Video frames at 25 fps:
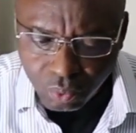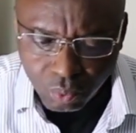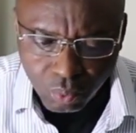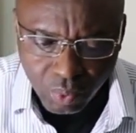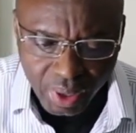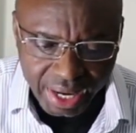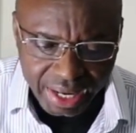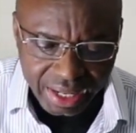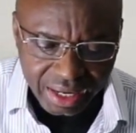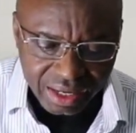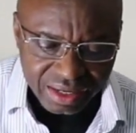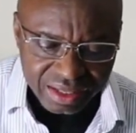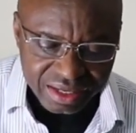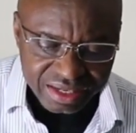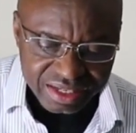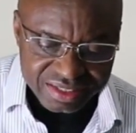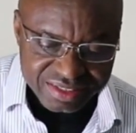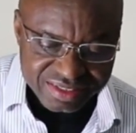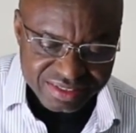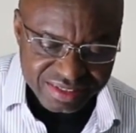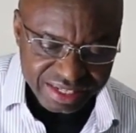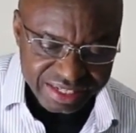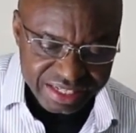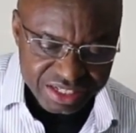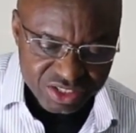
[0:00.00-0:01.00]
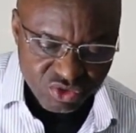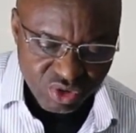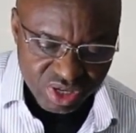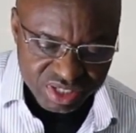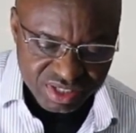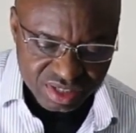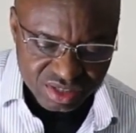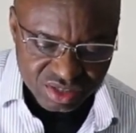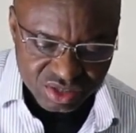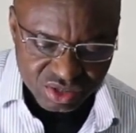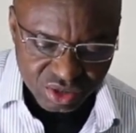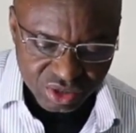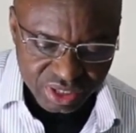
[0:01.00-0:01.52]
Well, it's an
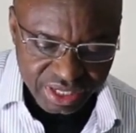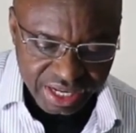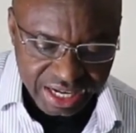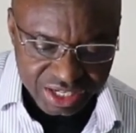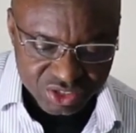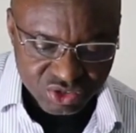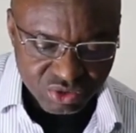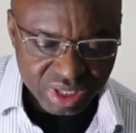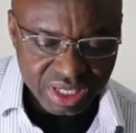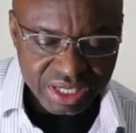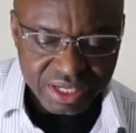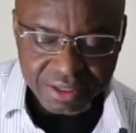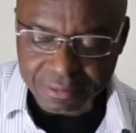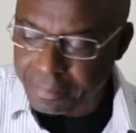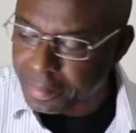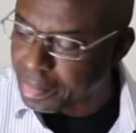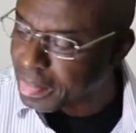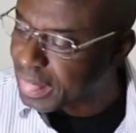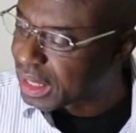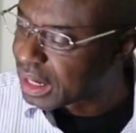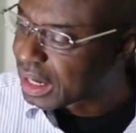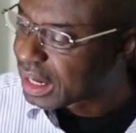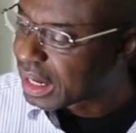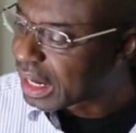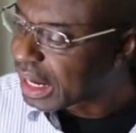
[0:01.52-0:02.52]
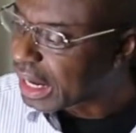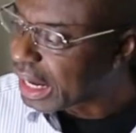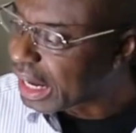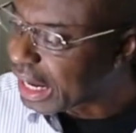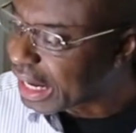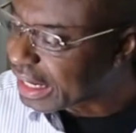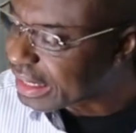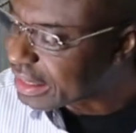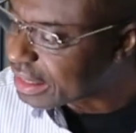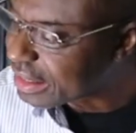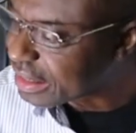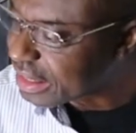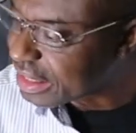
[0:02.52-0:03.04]
interesting study actually.
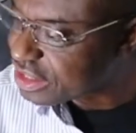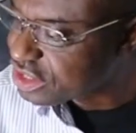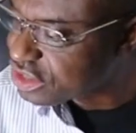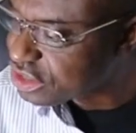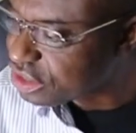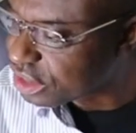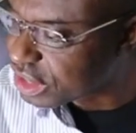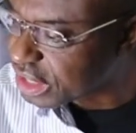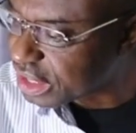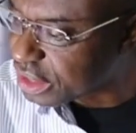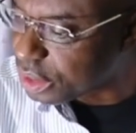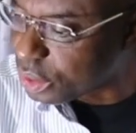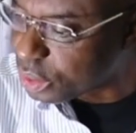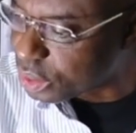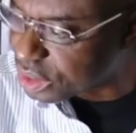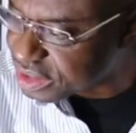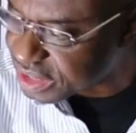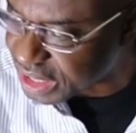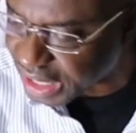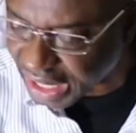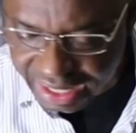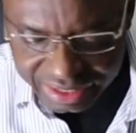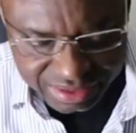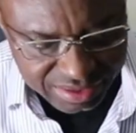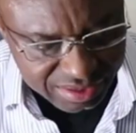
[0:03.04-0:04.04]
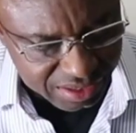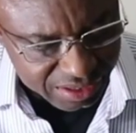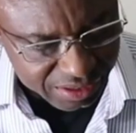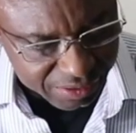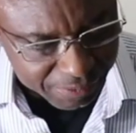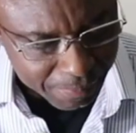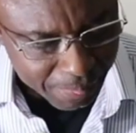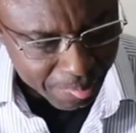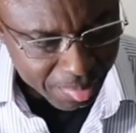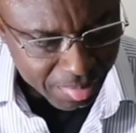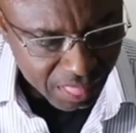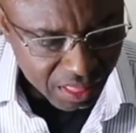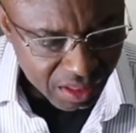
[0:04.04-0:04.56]
Uh, this study looked at
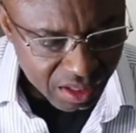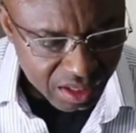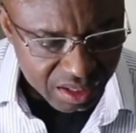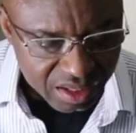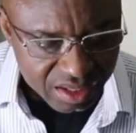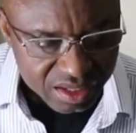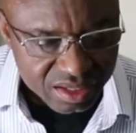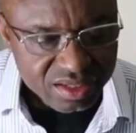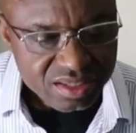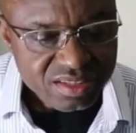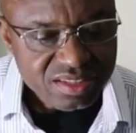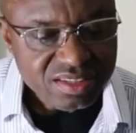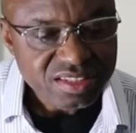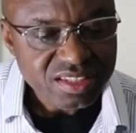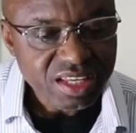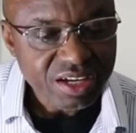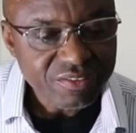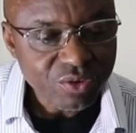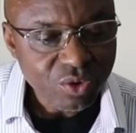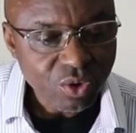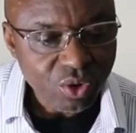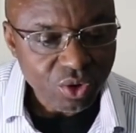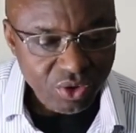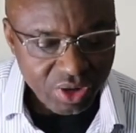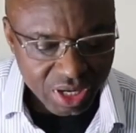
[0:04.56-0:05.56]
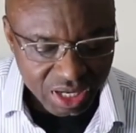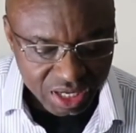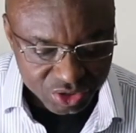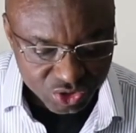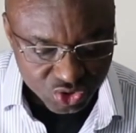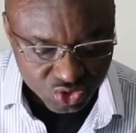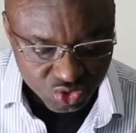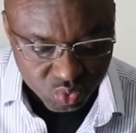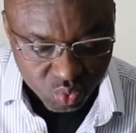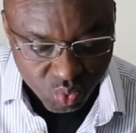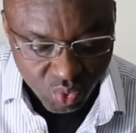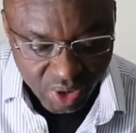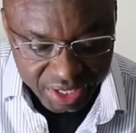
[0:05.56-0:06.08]

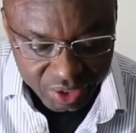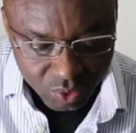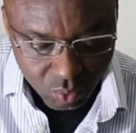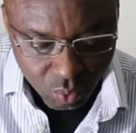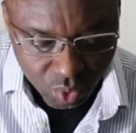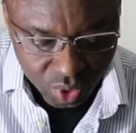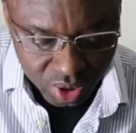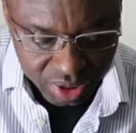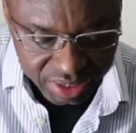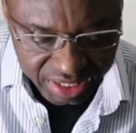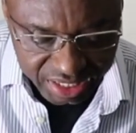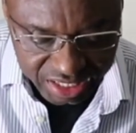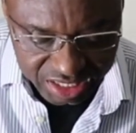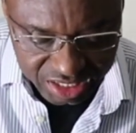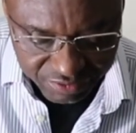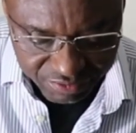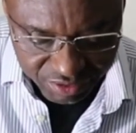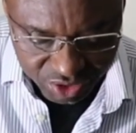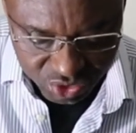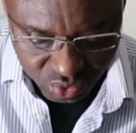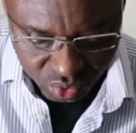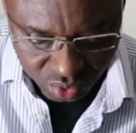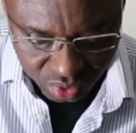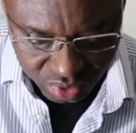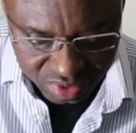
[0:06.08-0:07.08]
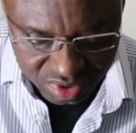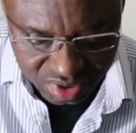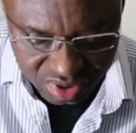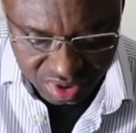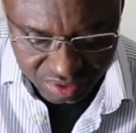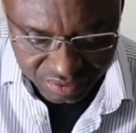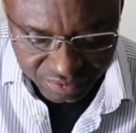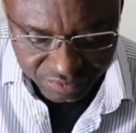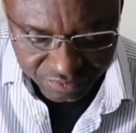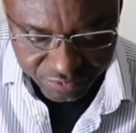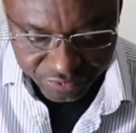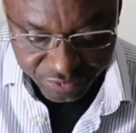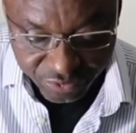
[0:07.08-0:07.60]
721 individuals
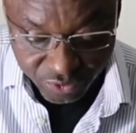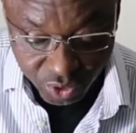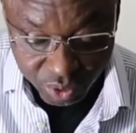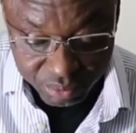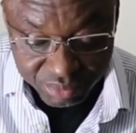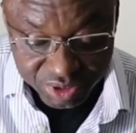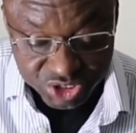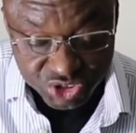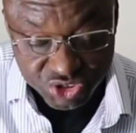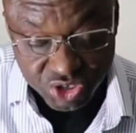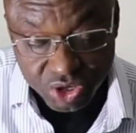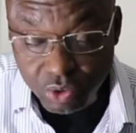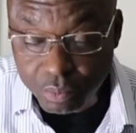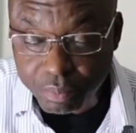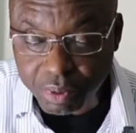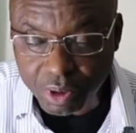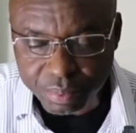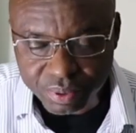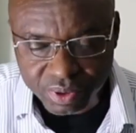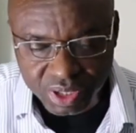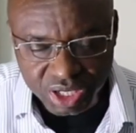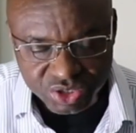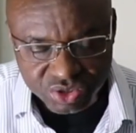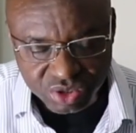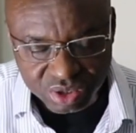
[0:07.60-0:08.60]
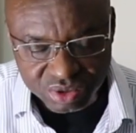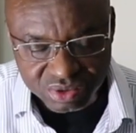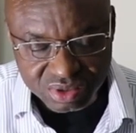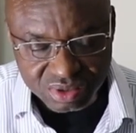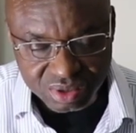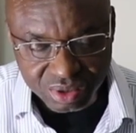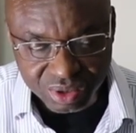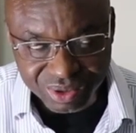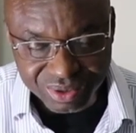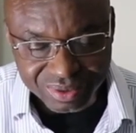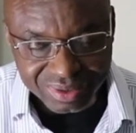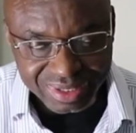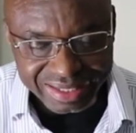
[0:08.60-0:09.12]
from the general population.
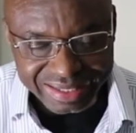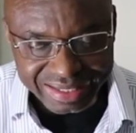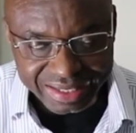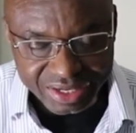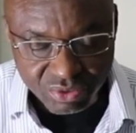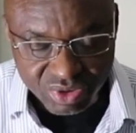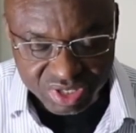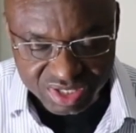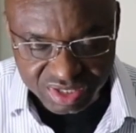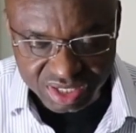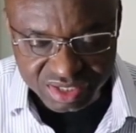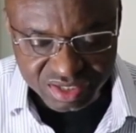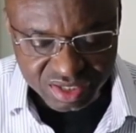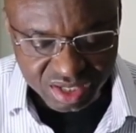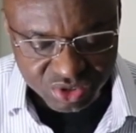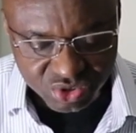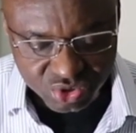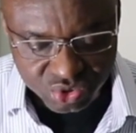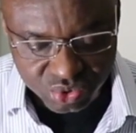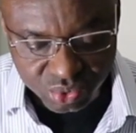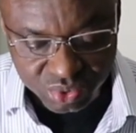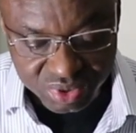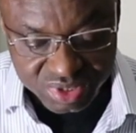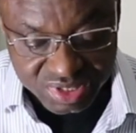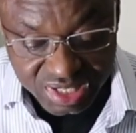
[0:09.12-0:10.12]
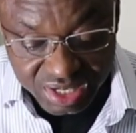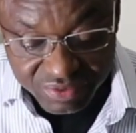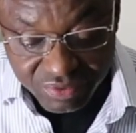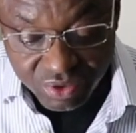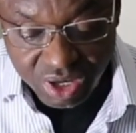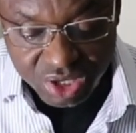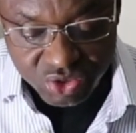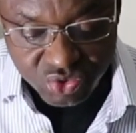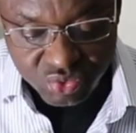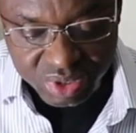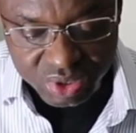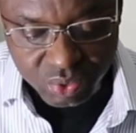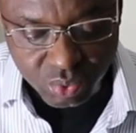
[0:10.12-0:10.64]
So the researchers took
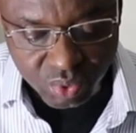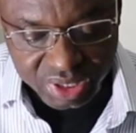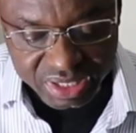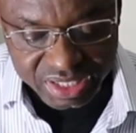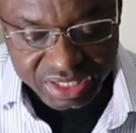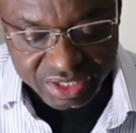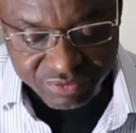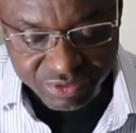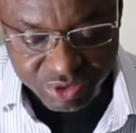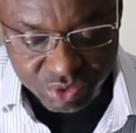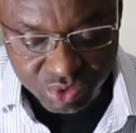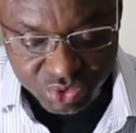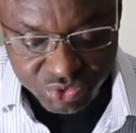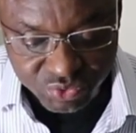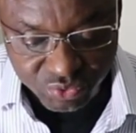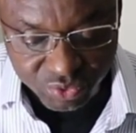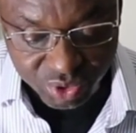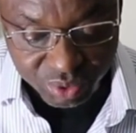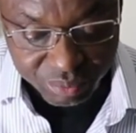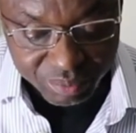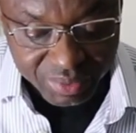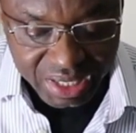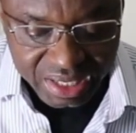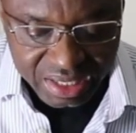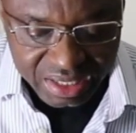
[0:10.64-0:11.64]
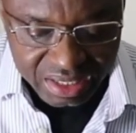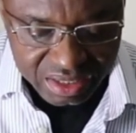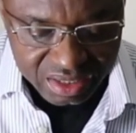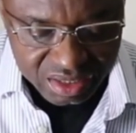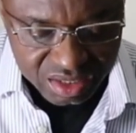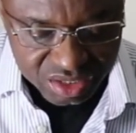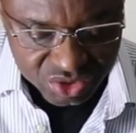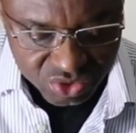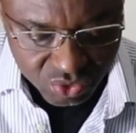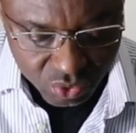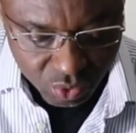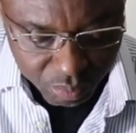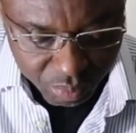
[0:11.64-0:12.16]
721 individuals from
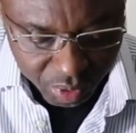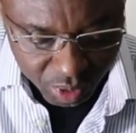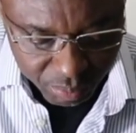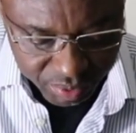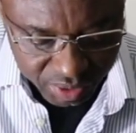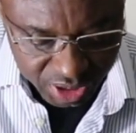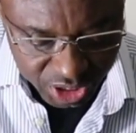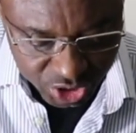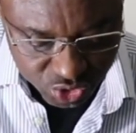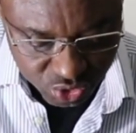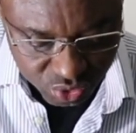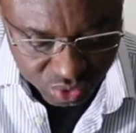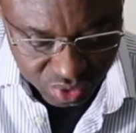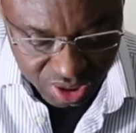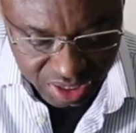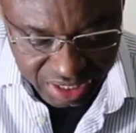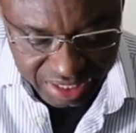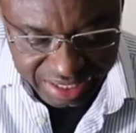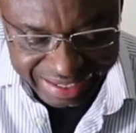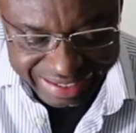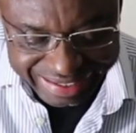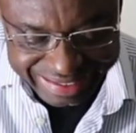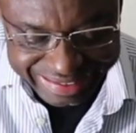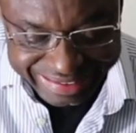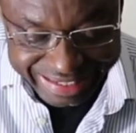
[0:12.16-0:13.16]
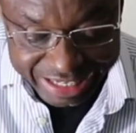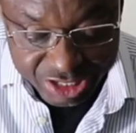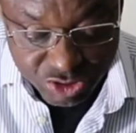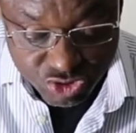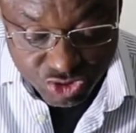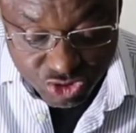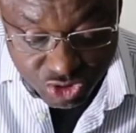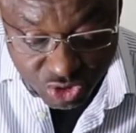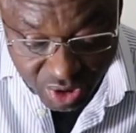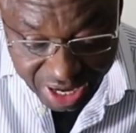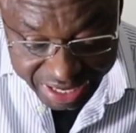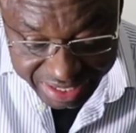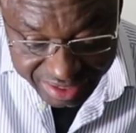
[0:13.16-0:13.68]
the general population. They
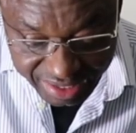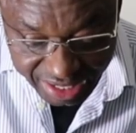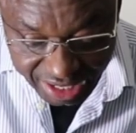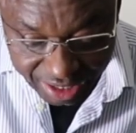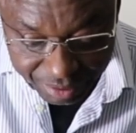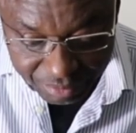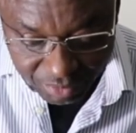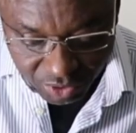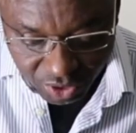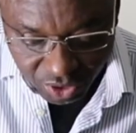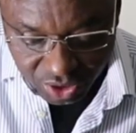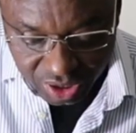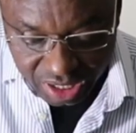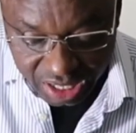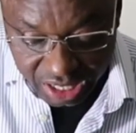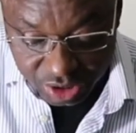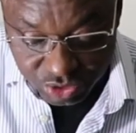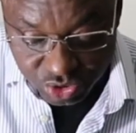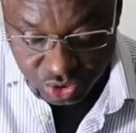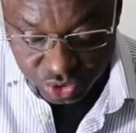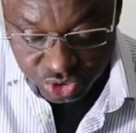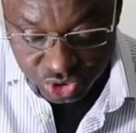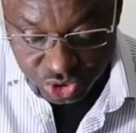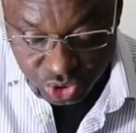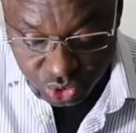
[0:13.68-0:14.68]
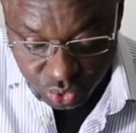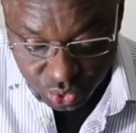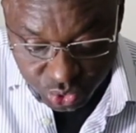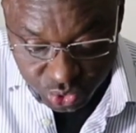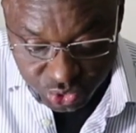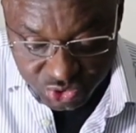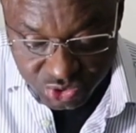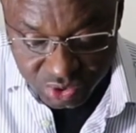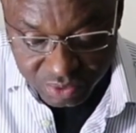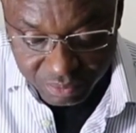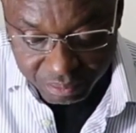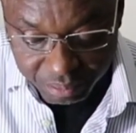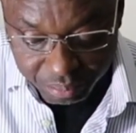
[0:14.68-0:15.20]
trained them on how to
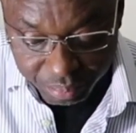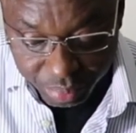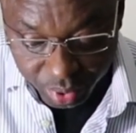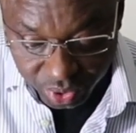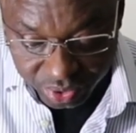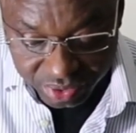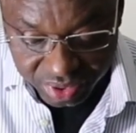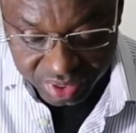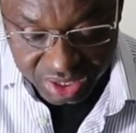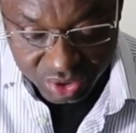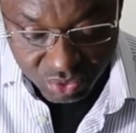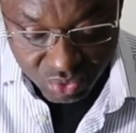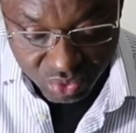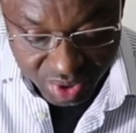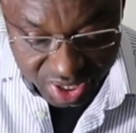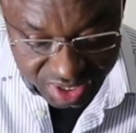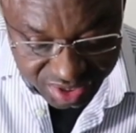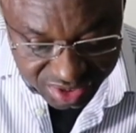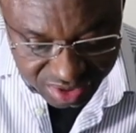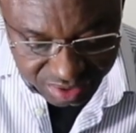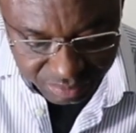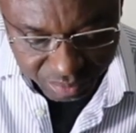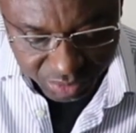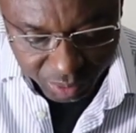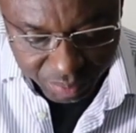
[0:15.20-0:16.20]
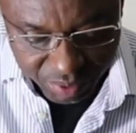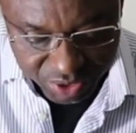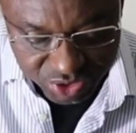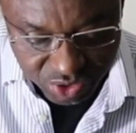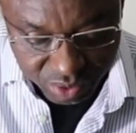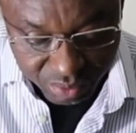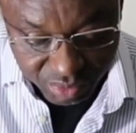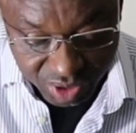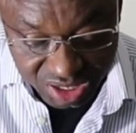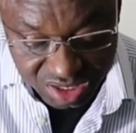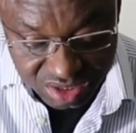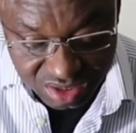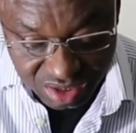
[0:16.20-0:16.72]
use both the wrist blood
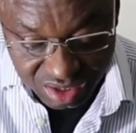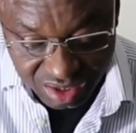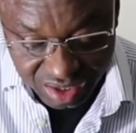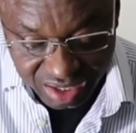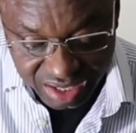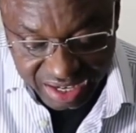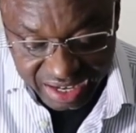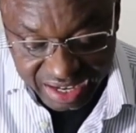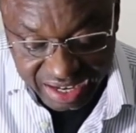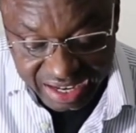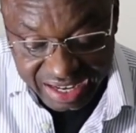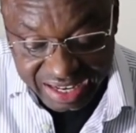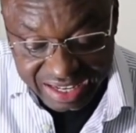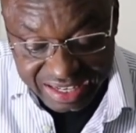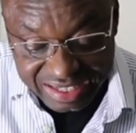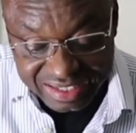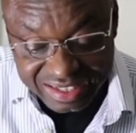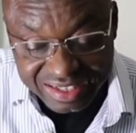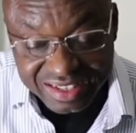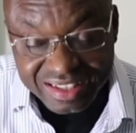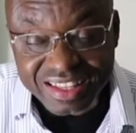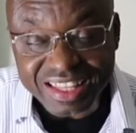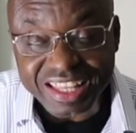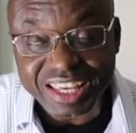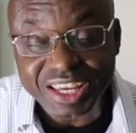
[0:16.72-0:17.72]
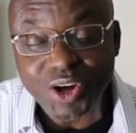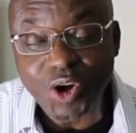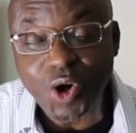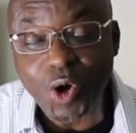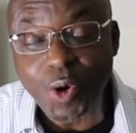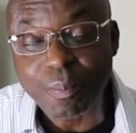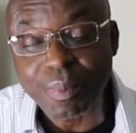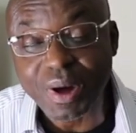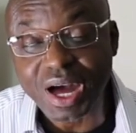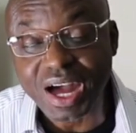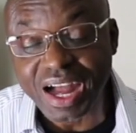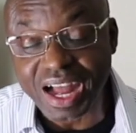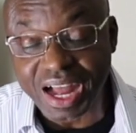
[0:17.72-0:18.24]
pressure monitor and the
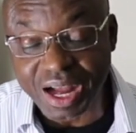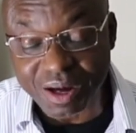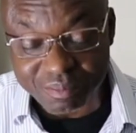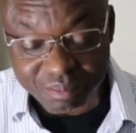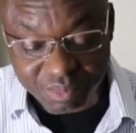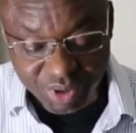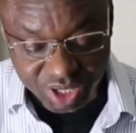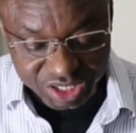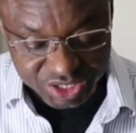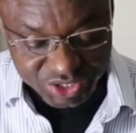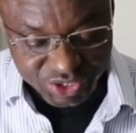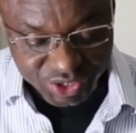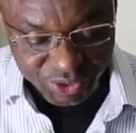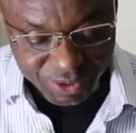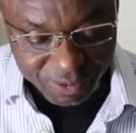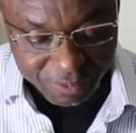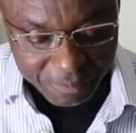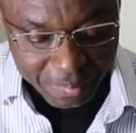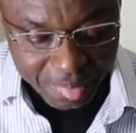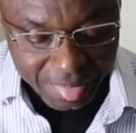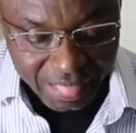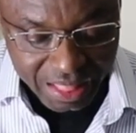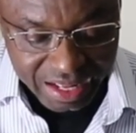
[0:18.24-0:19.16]
upper arm monitor.